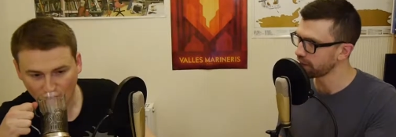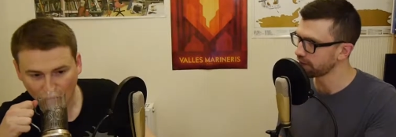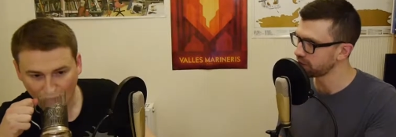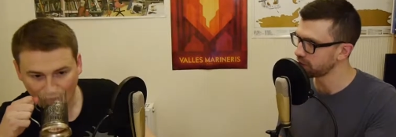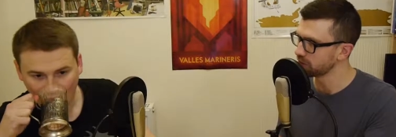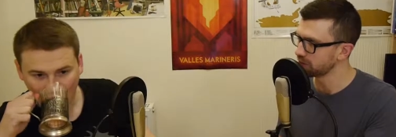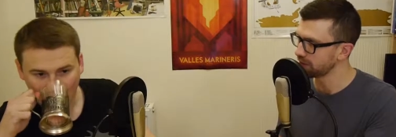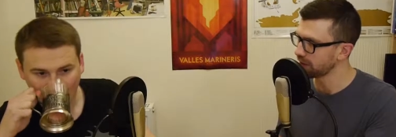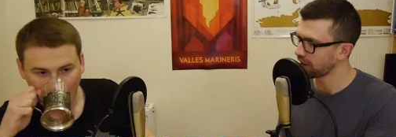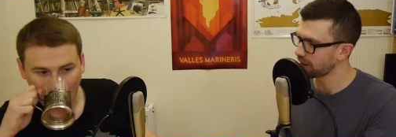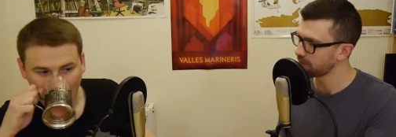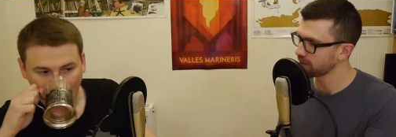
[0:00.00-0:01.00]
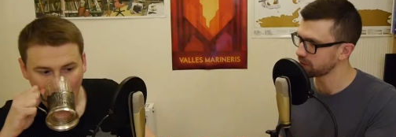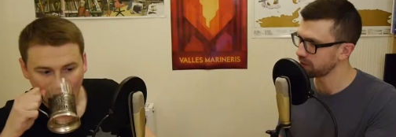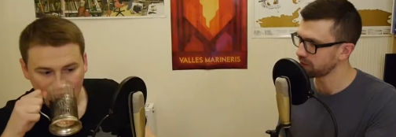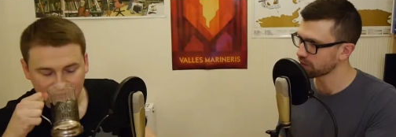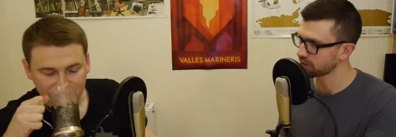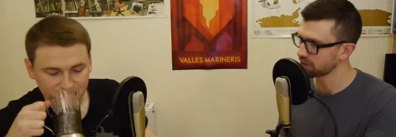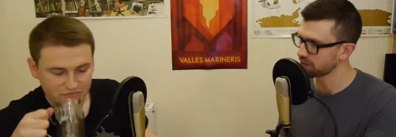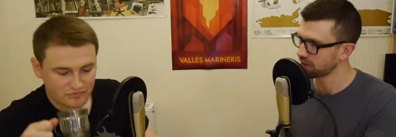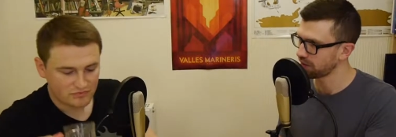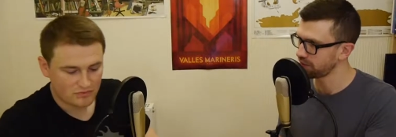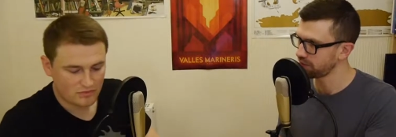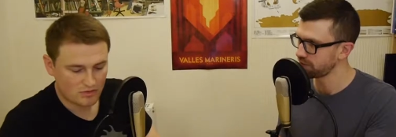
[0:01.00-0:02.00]
Speaker 1: feel intuitively like it must be the origin of
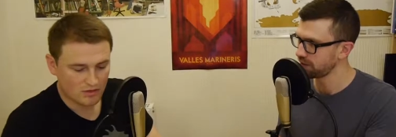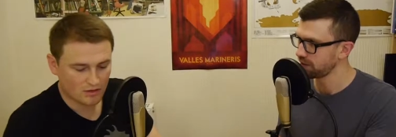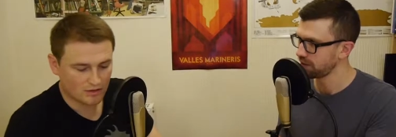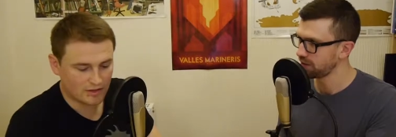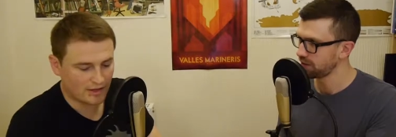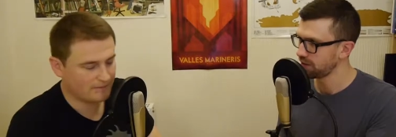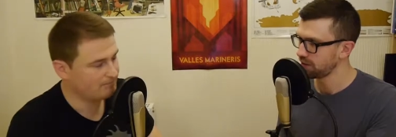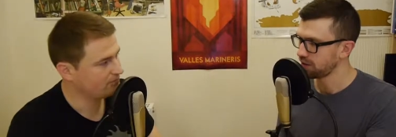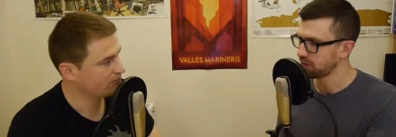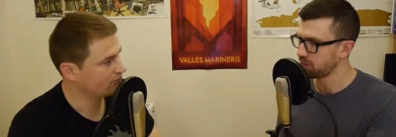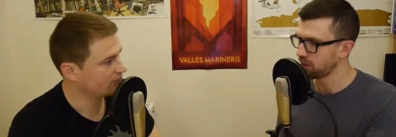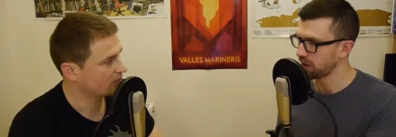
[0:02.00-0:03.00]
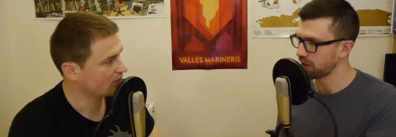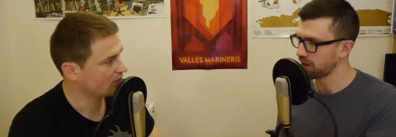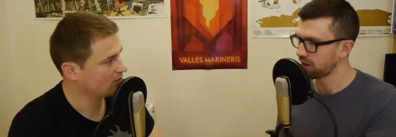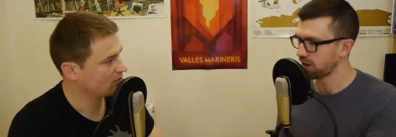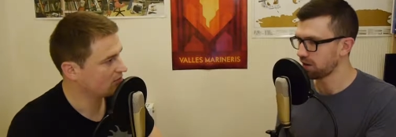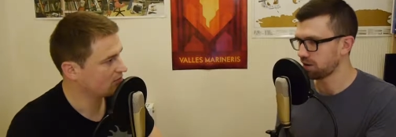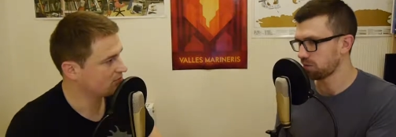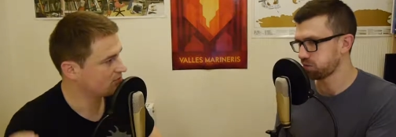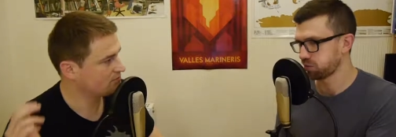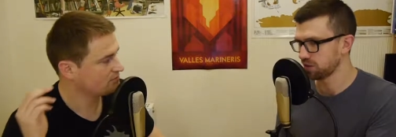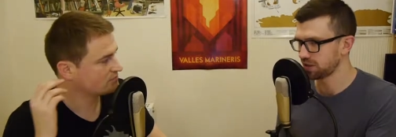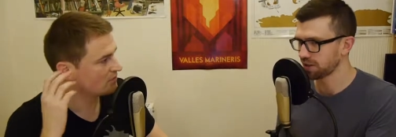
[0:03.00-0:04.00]
life. Yeah. But
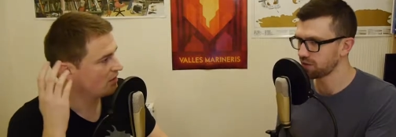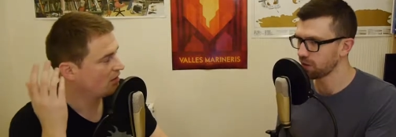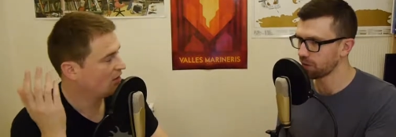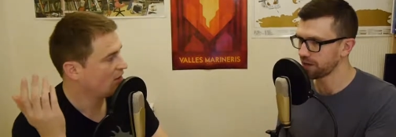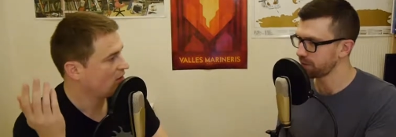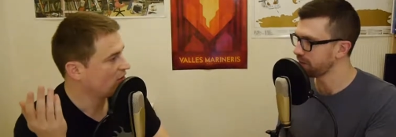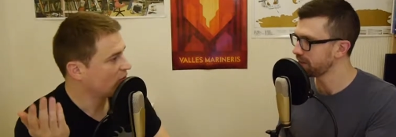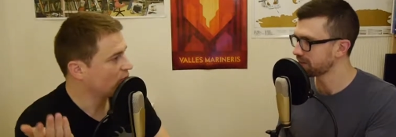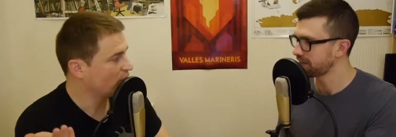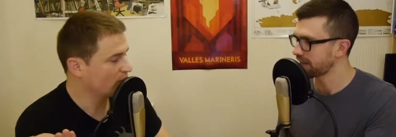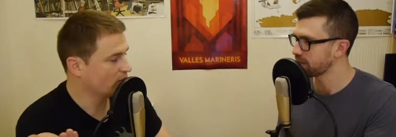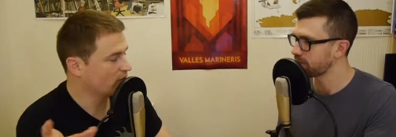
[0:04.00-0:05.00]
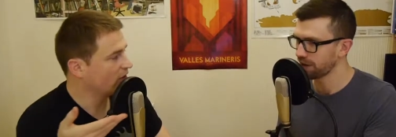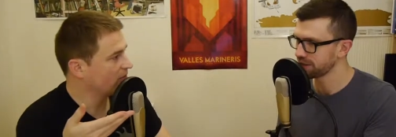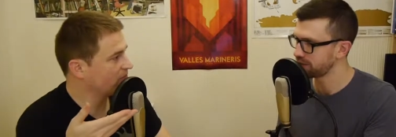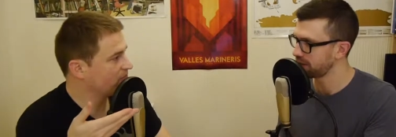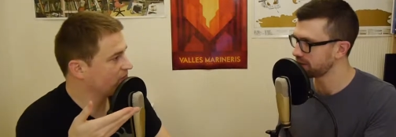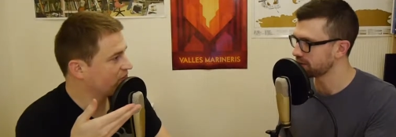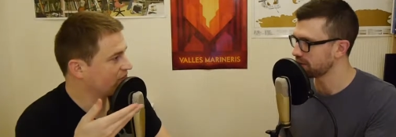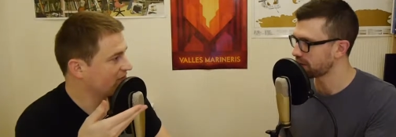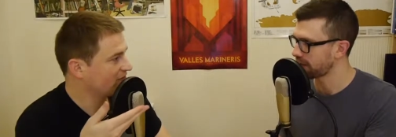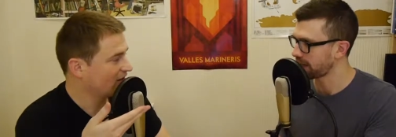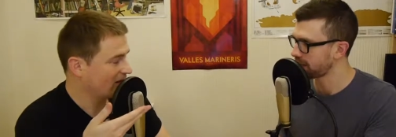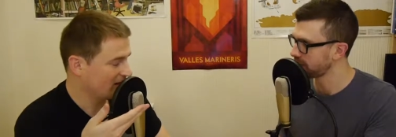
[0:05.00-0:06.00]
we just have no idea. We need a well, second well, biosphere to
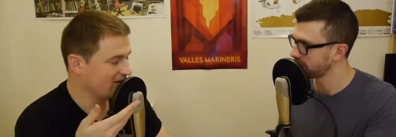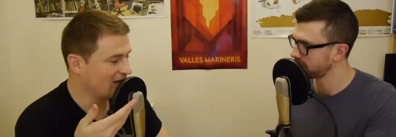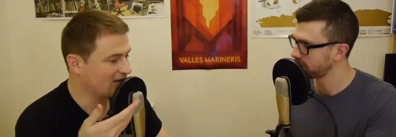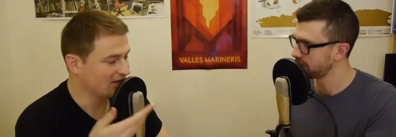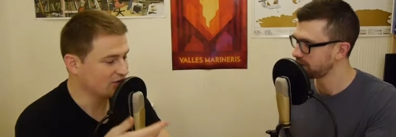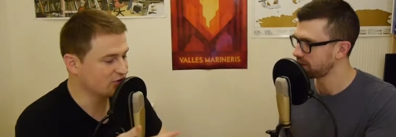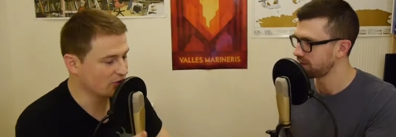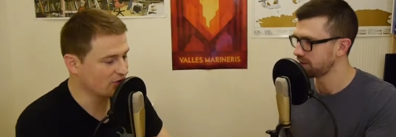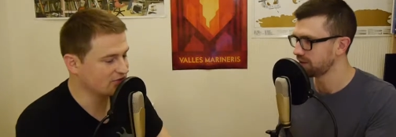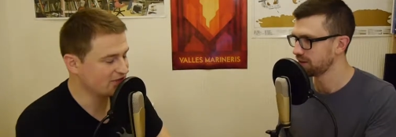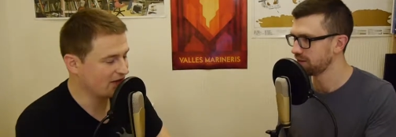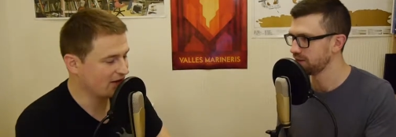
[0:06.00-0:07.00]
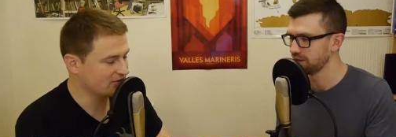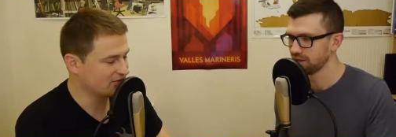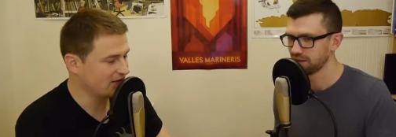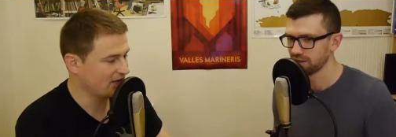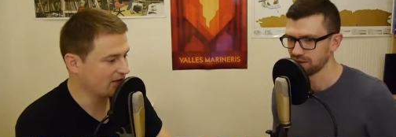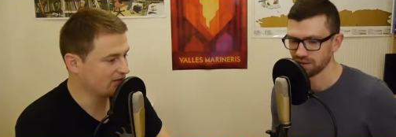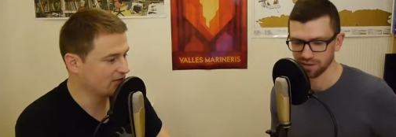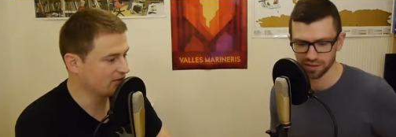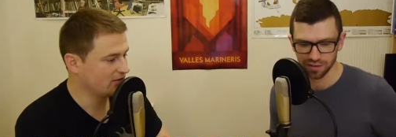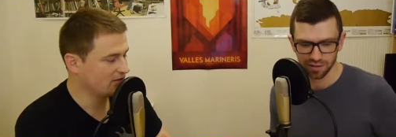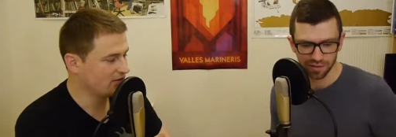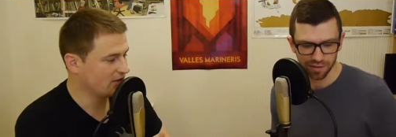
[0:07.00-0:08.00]
look at.
Speaker 2: Exactly. So I was saying, I was saying,
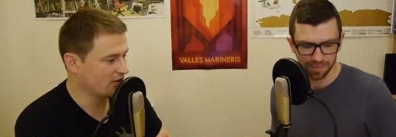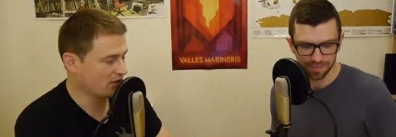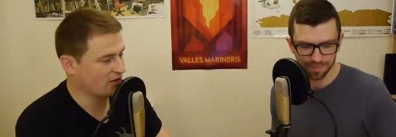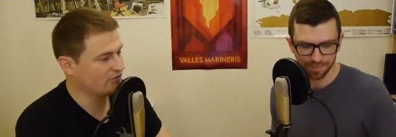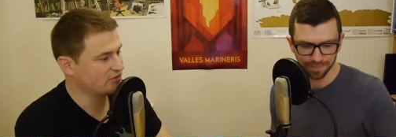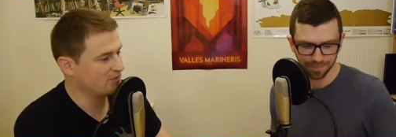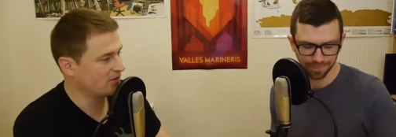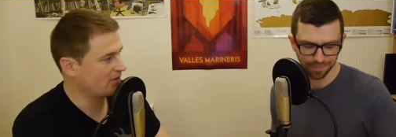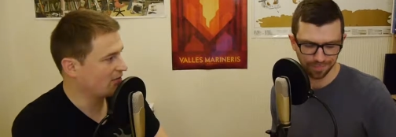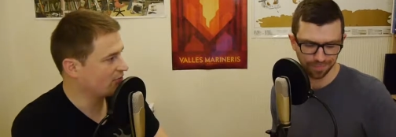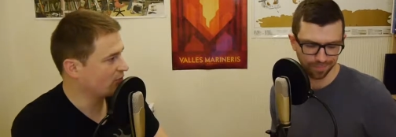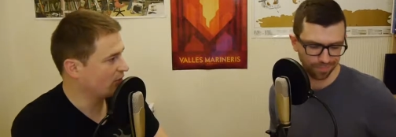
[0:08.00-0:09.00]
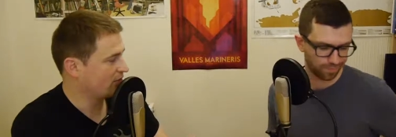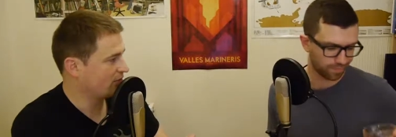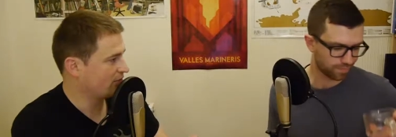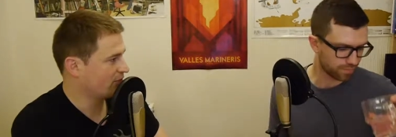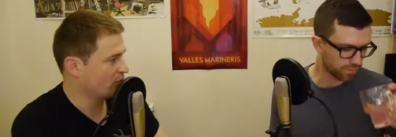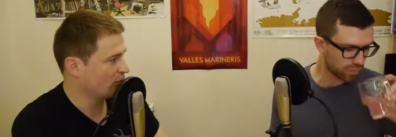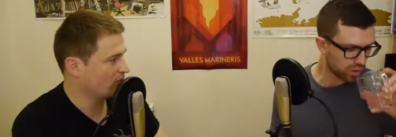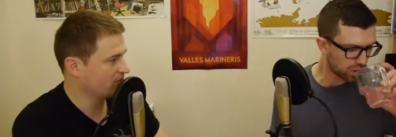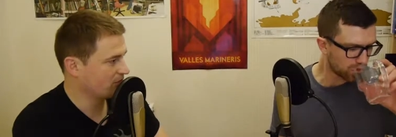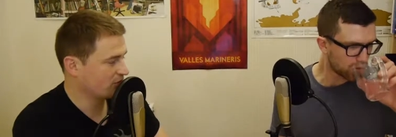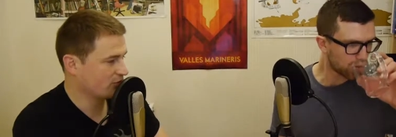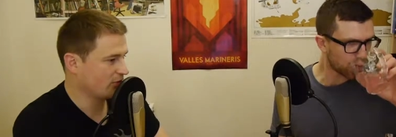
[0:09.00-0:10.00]
life has been around for what for
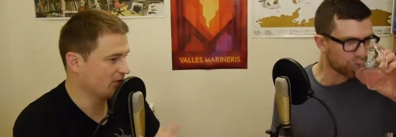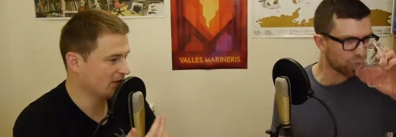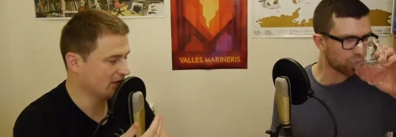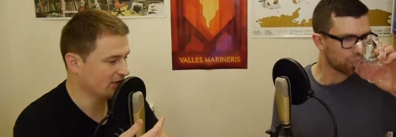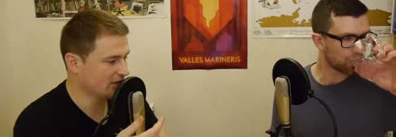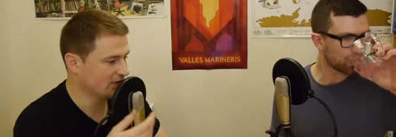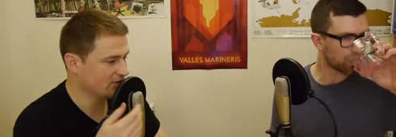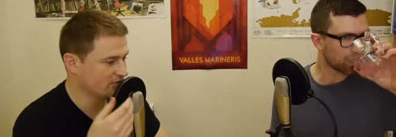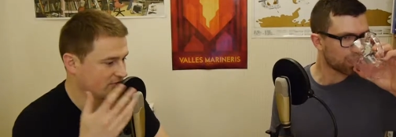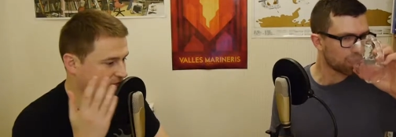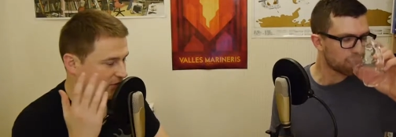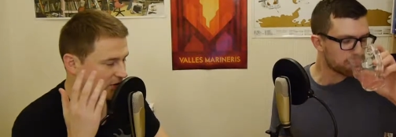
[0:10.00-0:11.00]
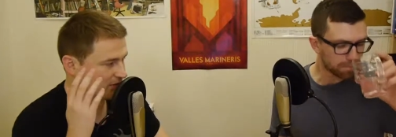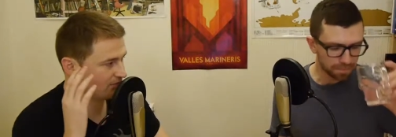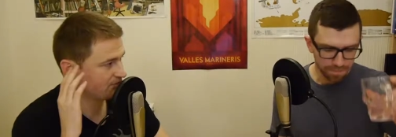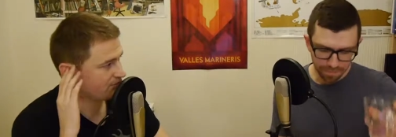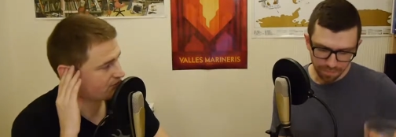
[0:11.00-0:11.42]
three billion years, whatever.